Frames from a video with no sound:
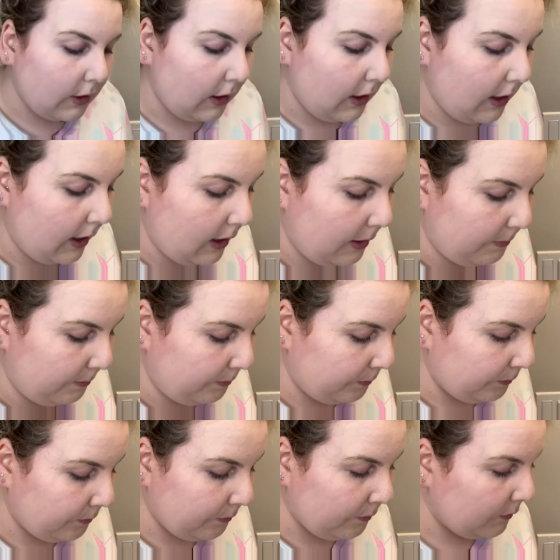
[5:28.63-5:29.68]
Um,
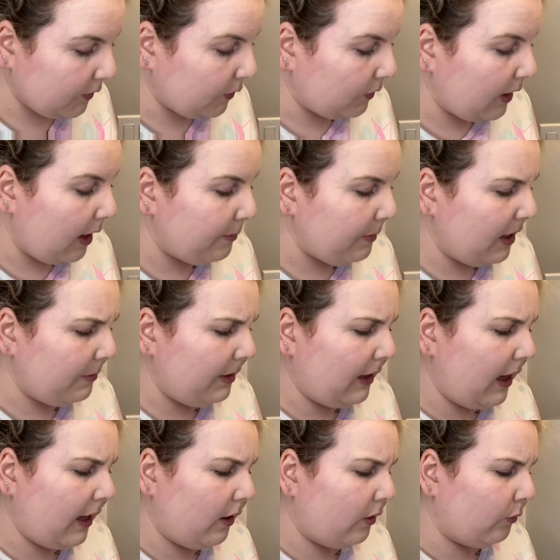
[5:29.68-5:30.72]
so that made me
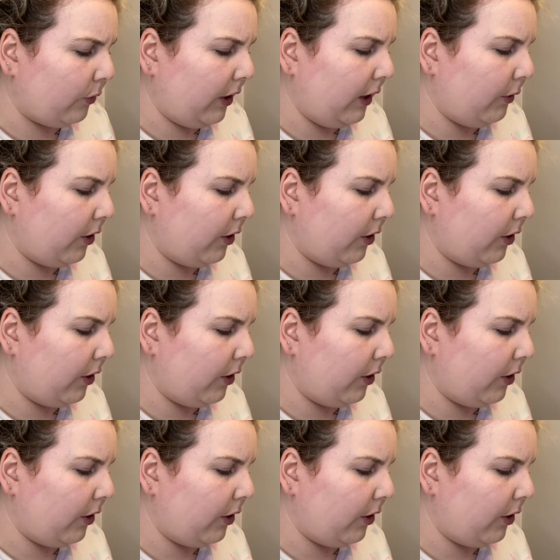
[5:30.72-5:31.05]
like really